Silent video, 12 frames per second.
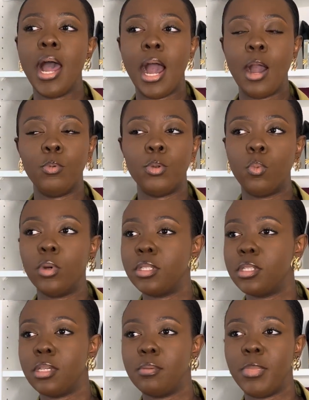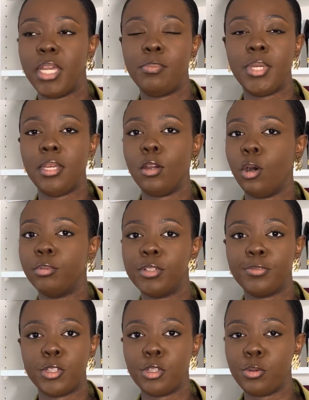I would want to maybe opt
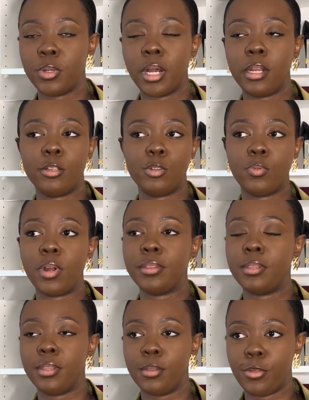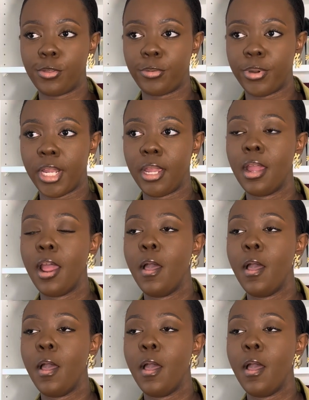for 2 colors rather than 3.